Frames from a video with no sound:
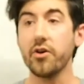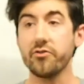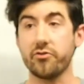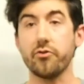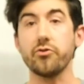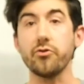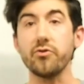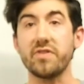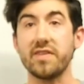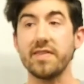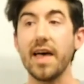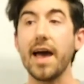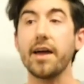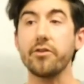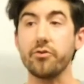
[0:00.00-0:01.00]
So using
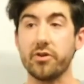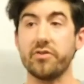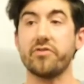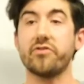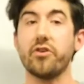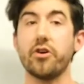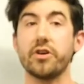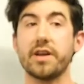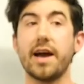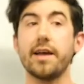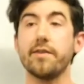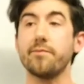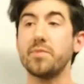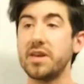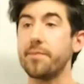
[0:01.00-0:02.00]
that, you can start
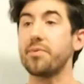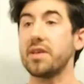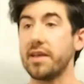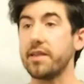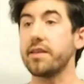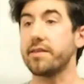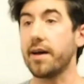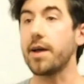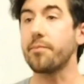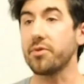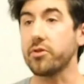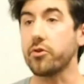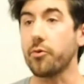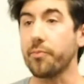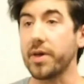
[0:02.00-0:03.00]
kind of manipulating the type a
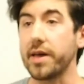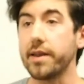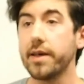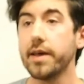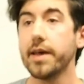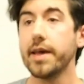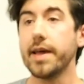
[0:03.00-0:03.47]
little bit.